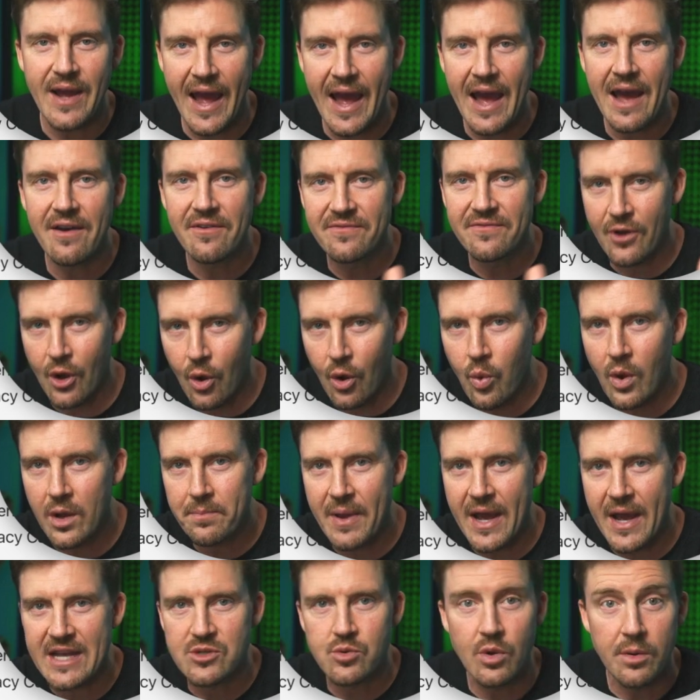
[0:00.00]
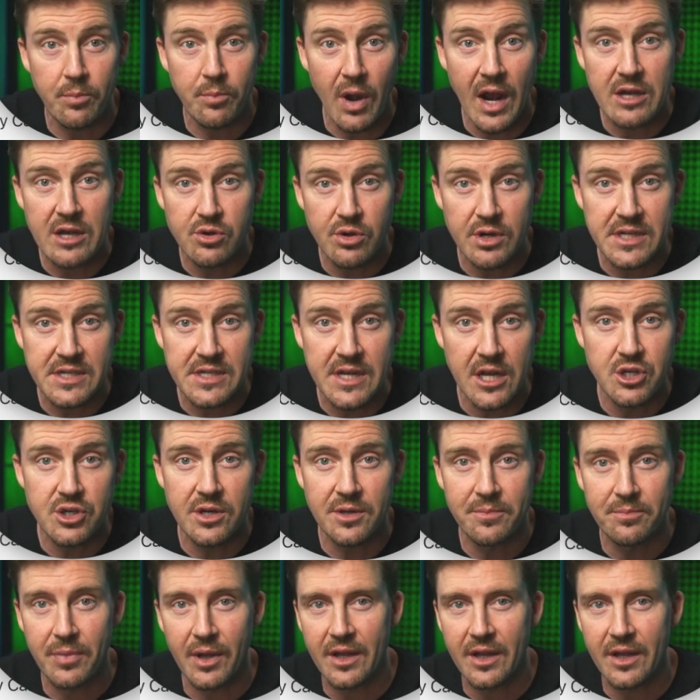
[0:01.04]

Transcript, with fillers: have a 1Password browser extension,